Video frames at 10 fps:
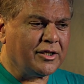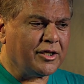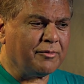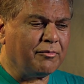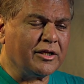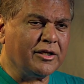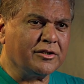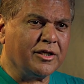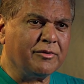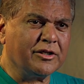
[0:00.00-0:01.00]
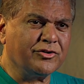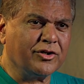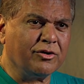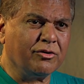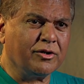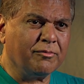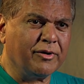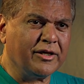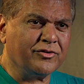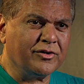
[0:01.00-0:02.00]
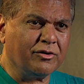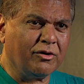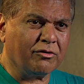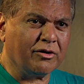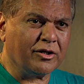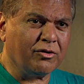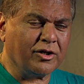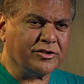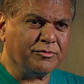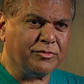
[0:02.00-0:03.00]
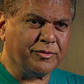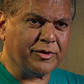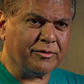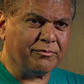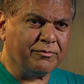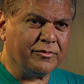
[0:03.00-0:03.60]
and by that time I'd secured a place in Hall Green College in Birmingham